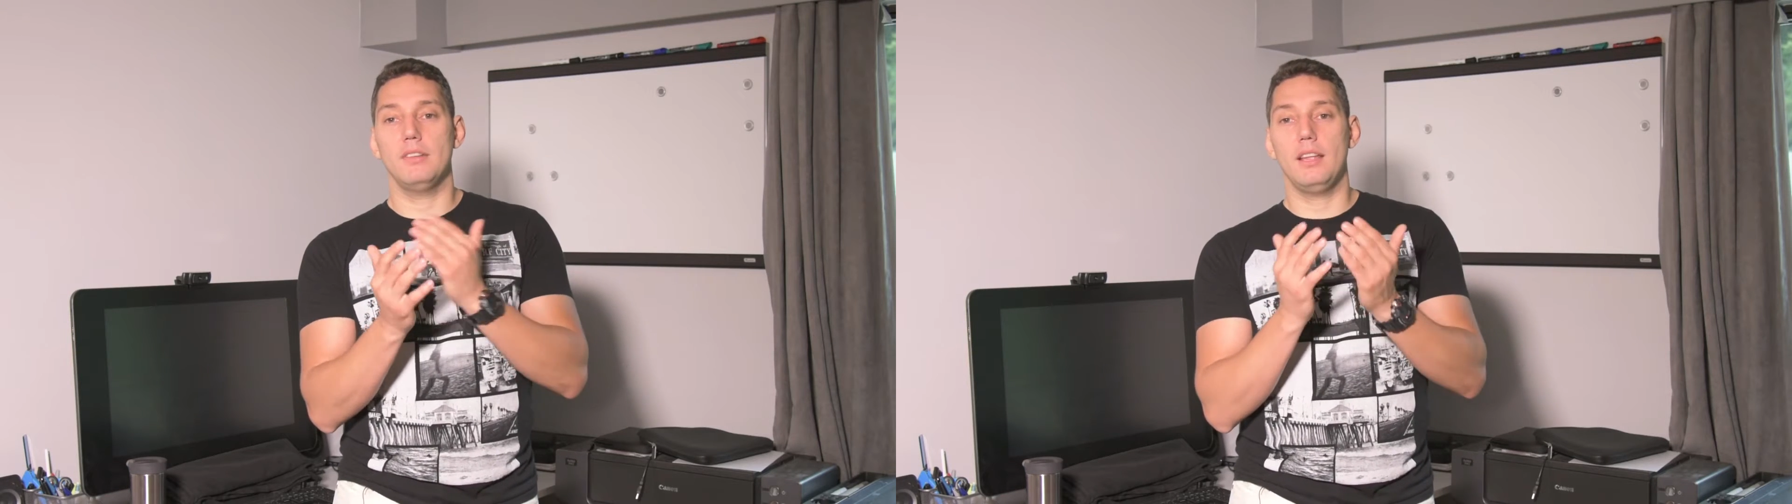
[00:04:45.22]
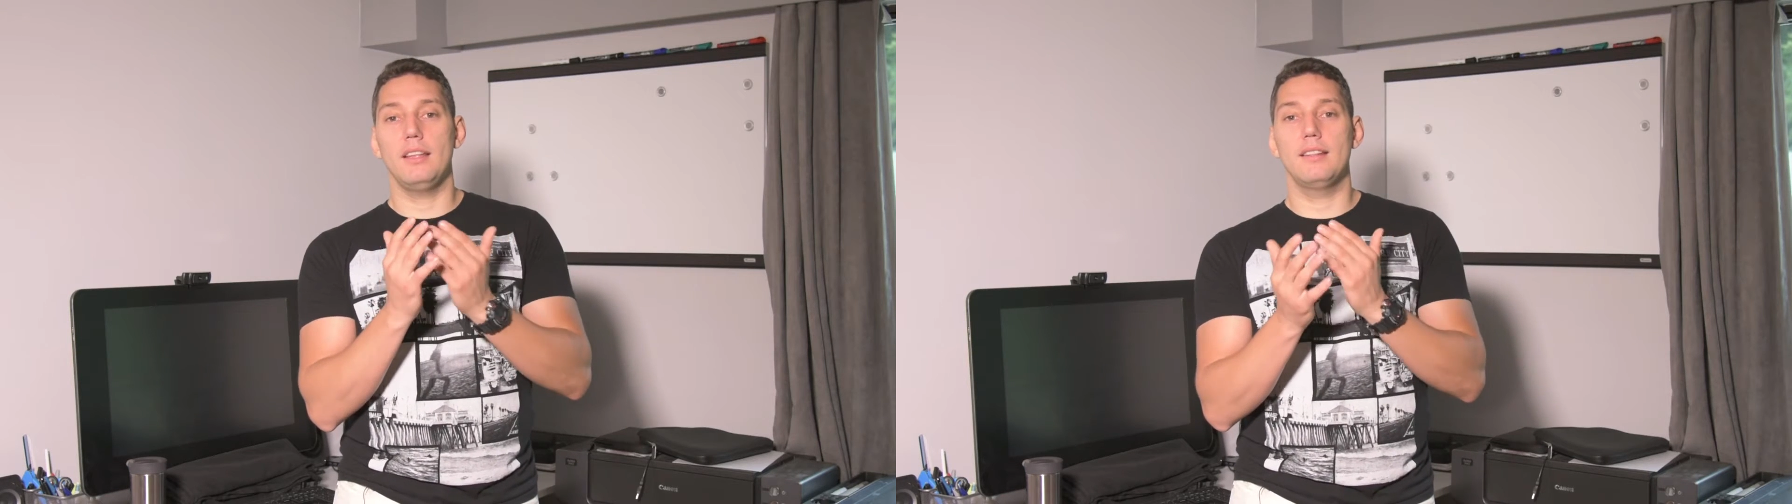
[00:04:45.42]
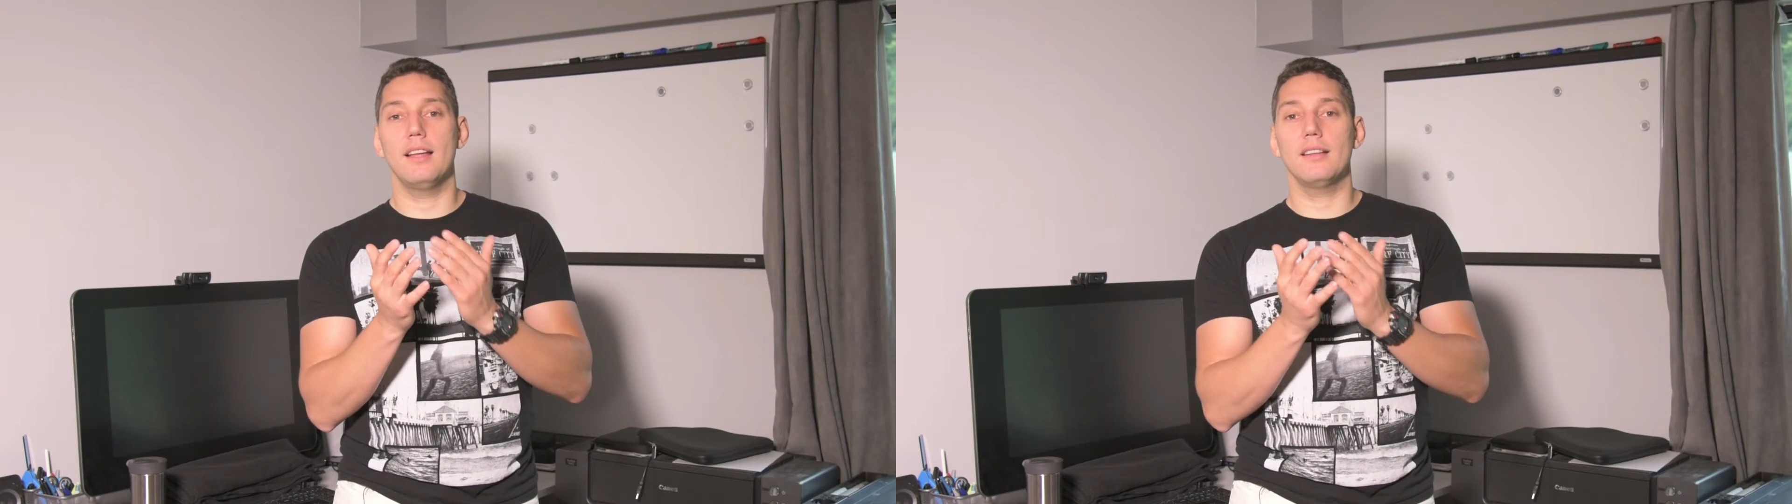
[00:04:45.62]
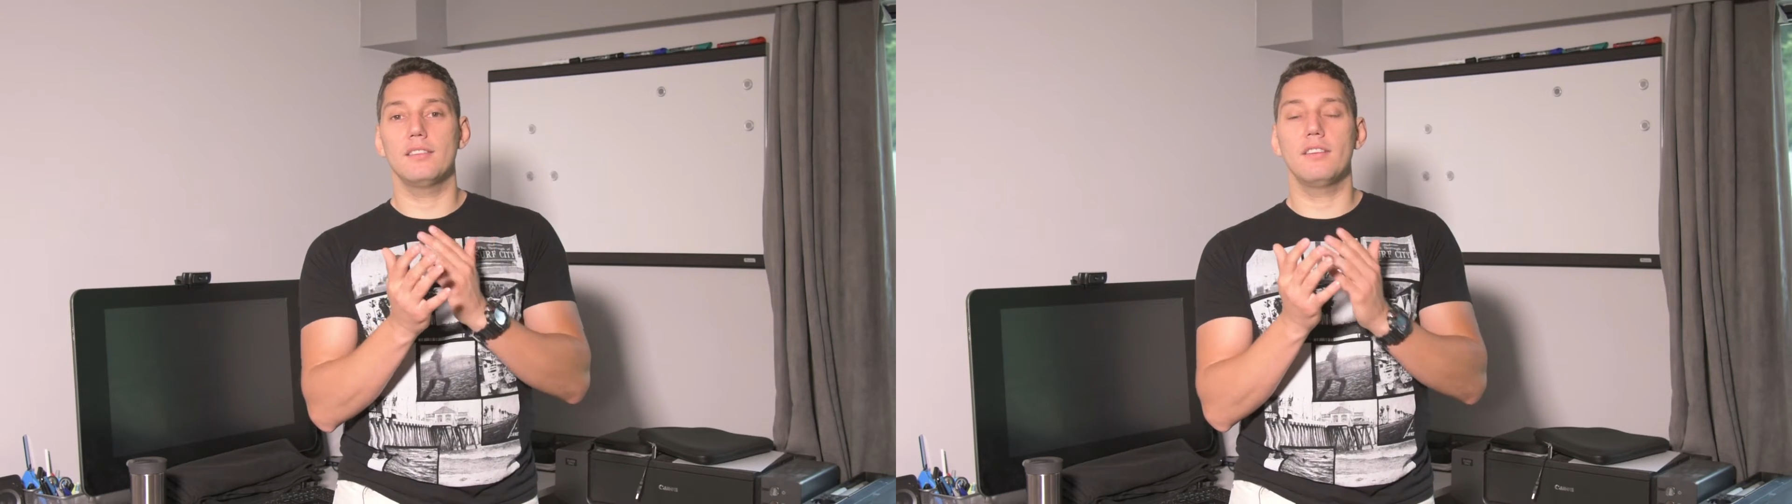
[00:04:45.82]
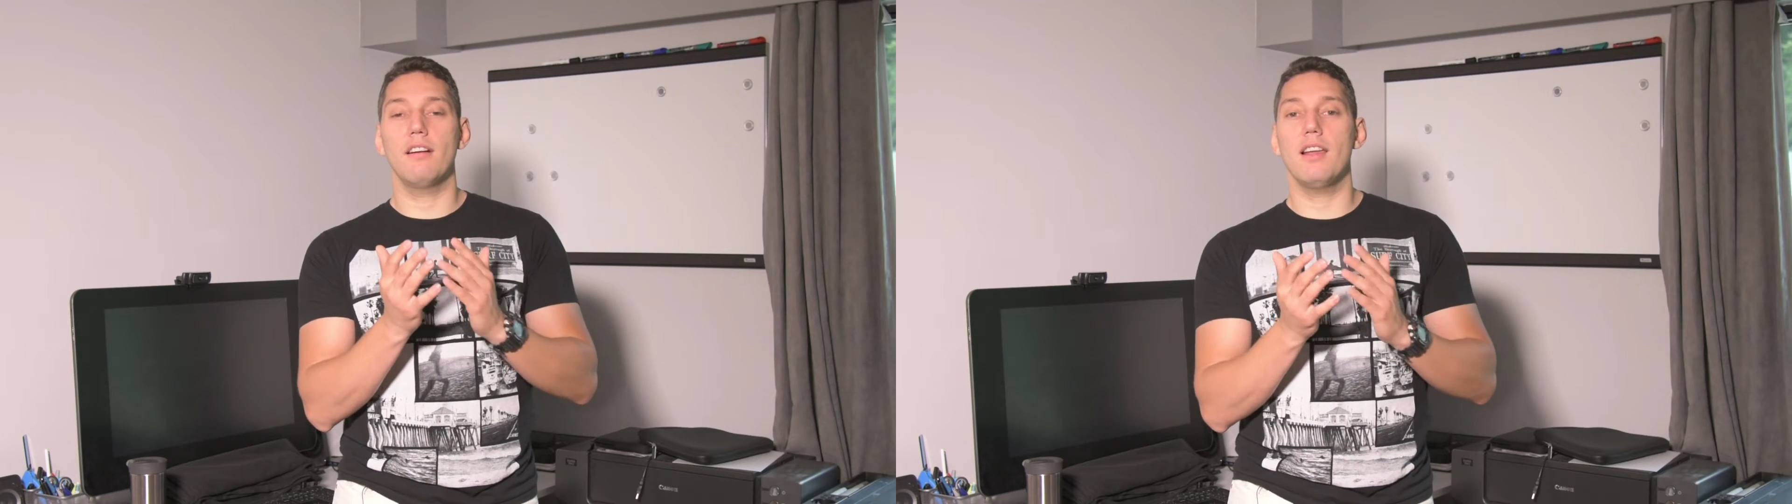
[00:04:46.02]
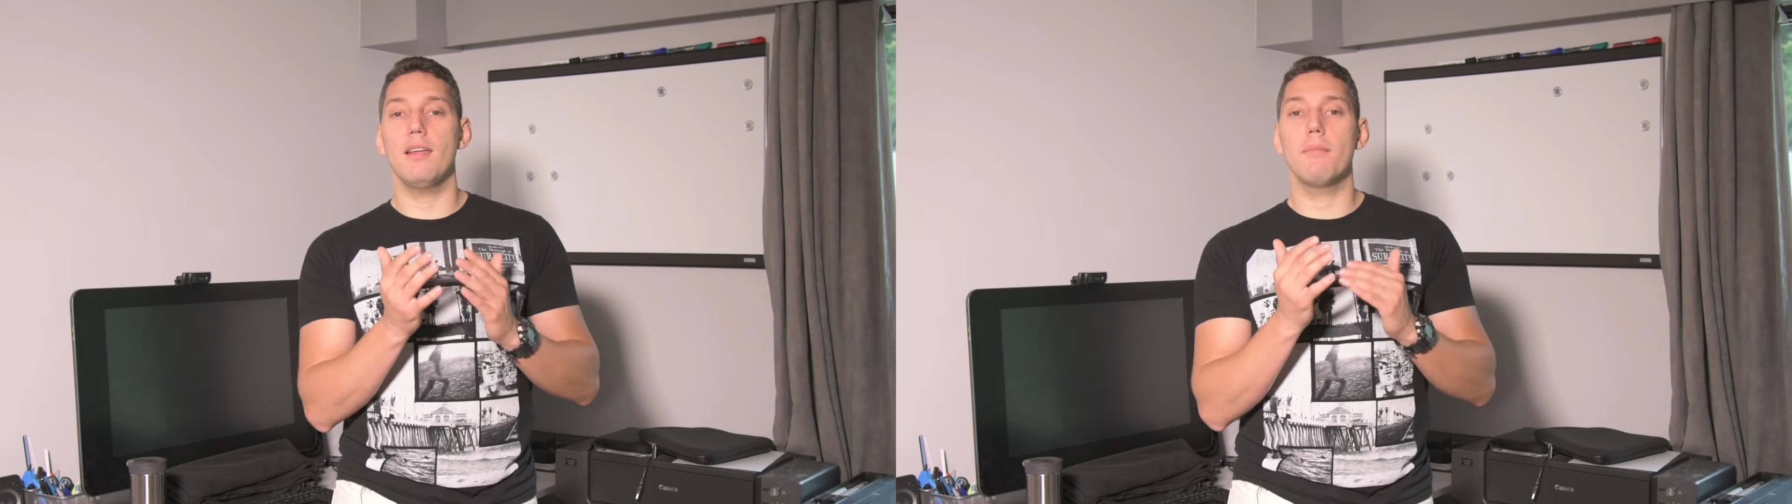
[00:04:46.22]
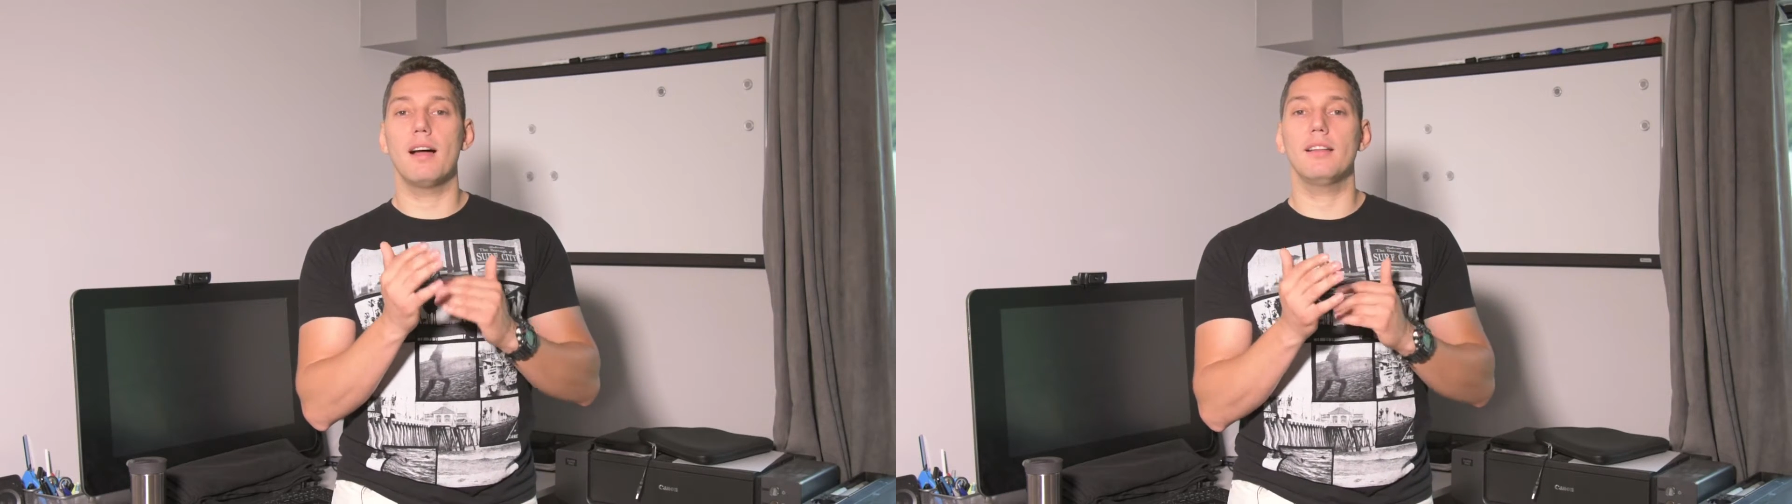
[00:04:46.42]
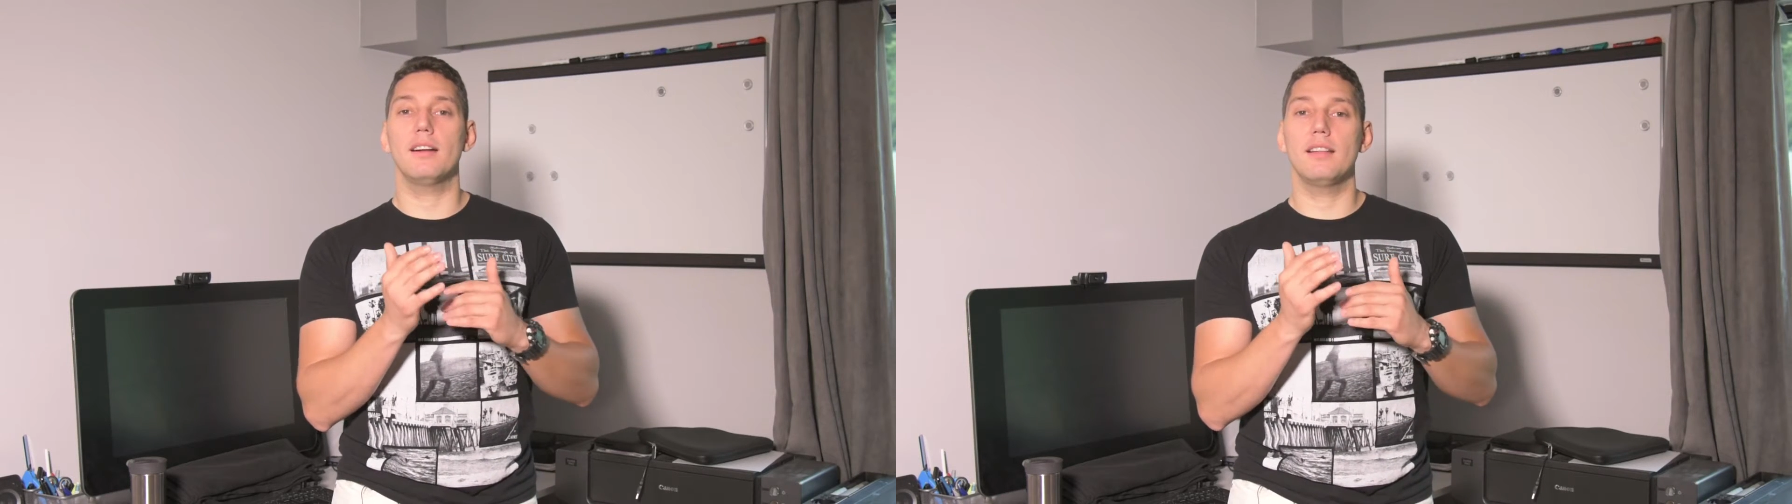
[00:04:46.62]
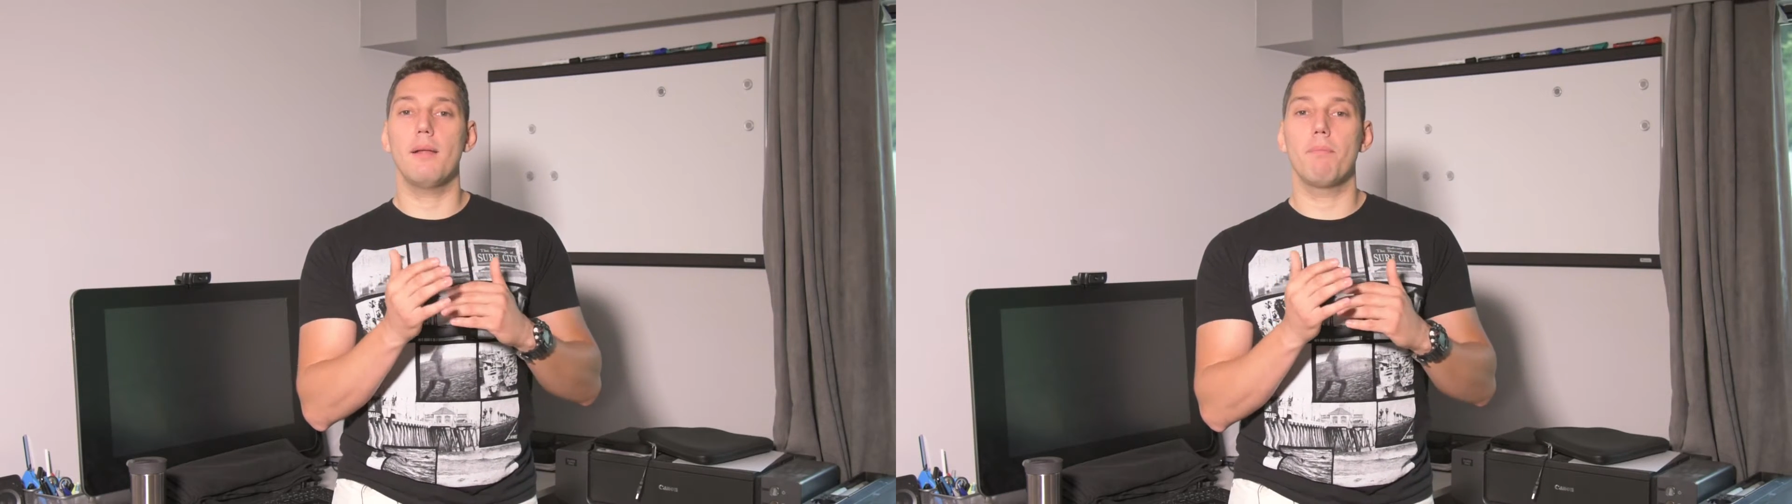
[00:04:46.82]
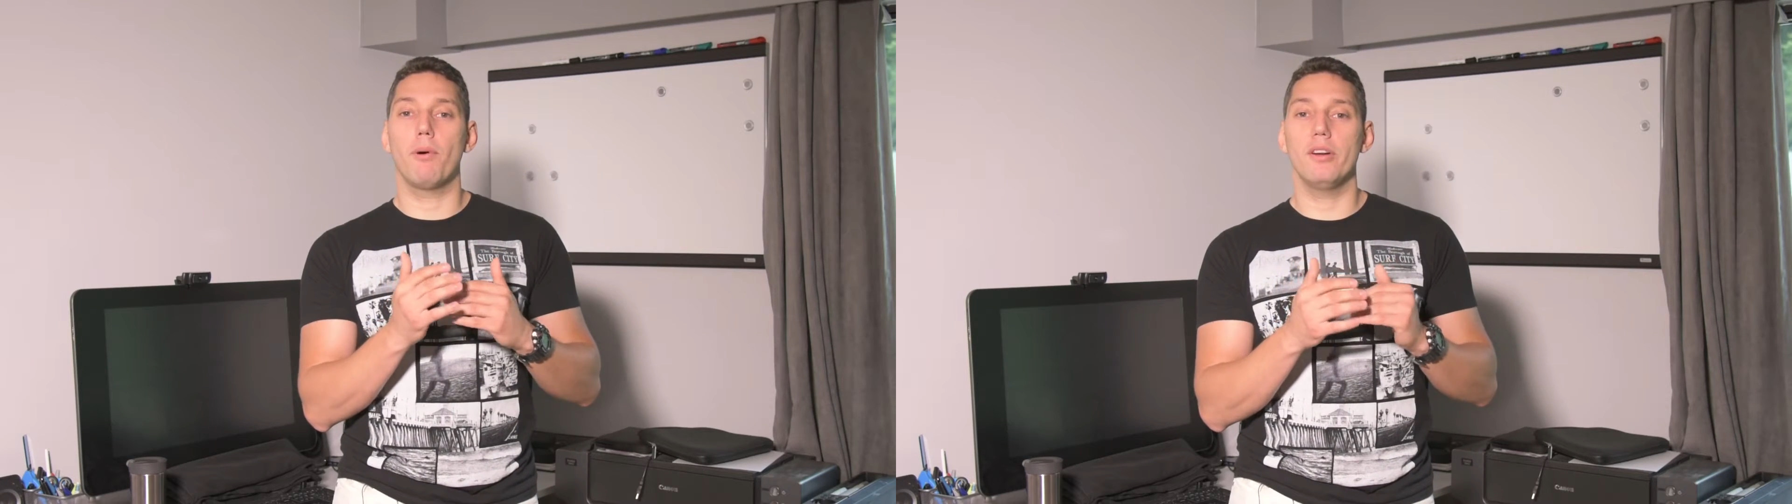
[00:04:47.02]
it doesn't really matter at
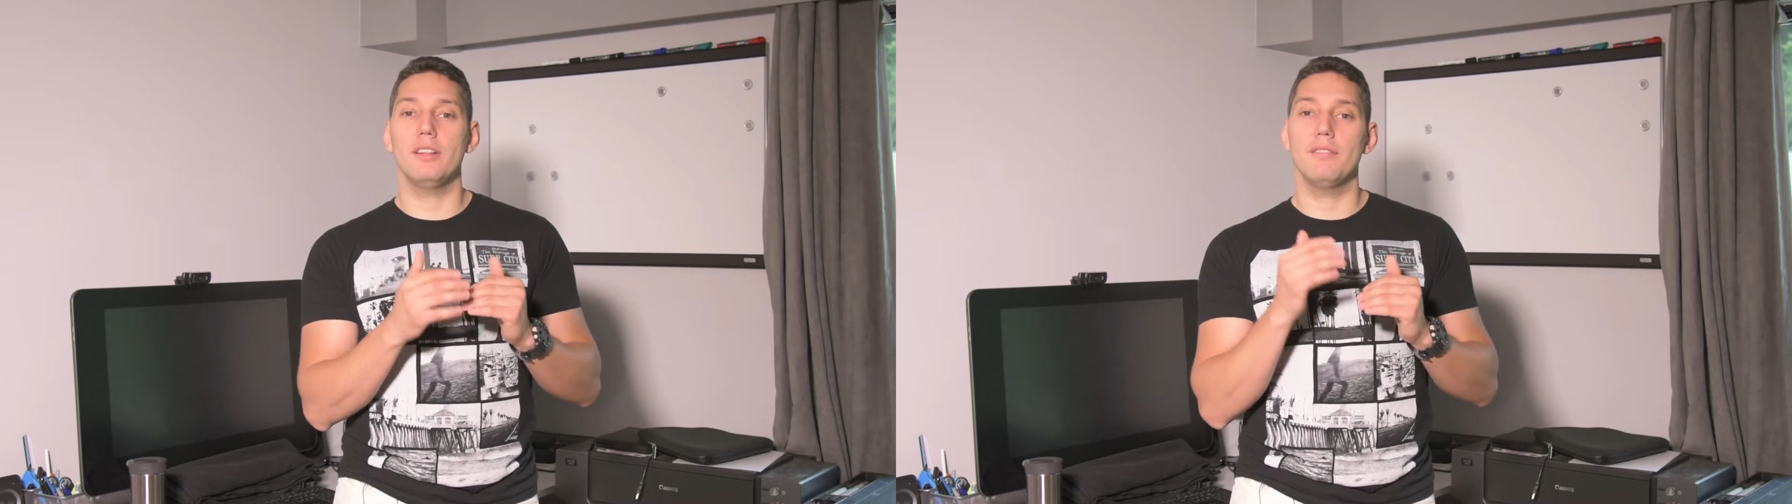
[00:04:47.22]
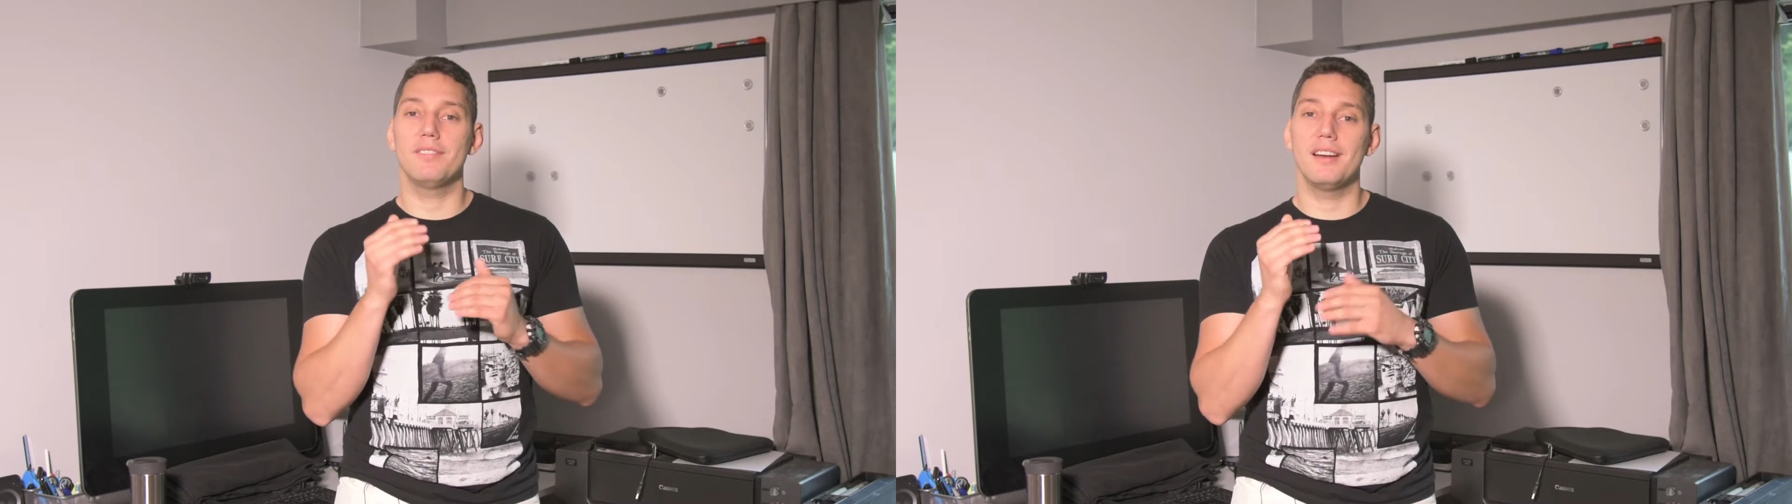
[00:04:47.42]
that point if